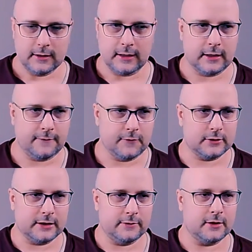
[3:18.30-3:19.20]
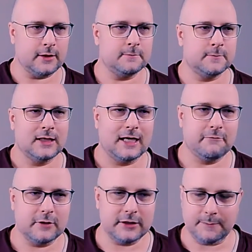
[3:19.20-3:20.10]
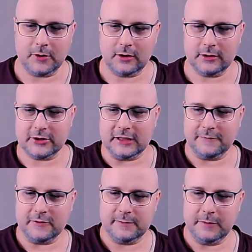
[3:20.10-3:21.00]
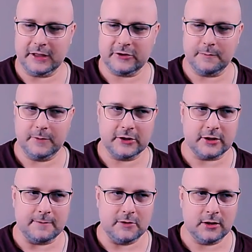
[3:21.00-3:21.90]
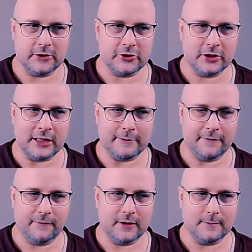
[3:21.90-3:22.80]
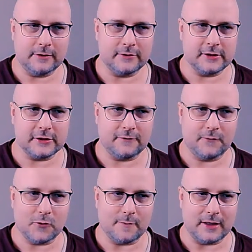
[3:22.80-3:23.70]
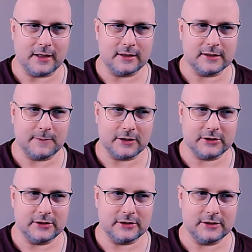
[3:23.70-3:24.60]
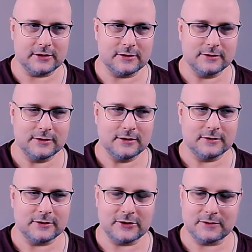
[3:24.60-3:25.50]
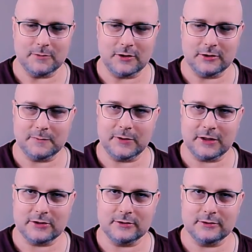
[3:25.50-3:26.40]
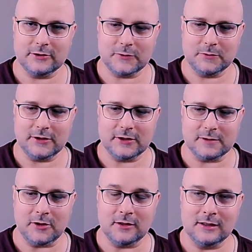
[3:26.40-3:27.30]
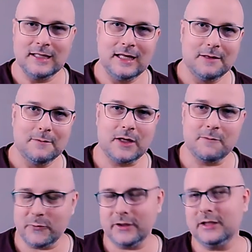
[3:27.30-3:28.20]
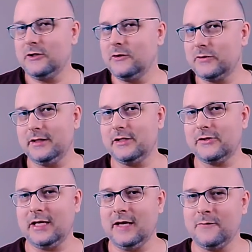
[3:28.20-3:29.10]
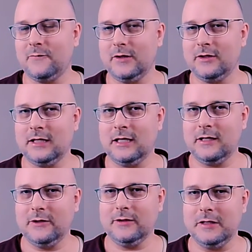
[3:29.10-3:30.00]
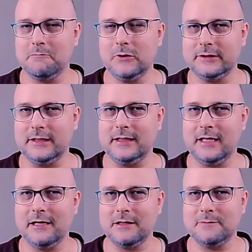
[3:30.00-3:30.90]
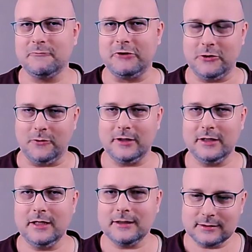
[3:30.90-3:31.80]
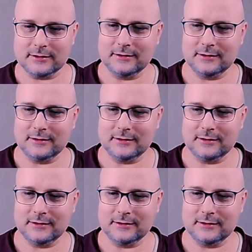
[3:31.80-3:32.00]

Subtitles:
And if you look down here, I really apologize for this picture-in-picture. I'm not sure how I feel about this as a format, especially since the smaller picture looks really small. But I'm really new to this, and I haven't figured out how to do like multi-cam recording yet.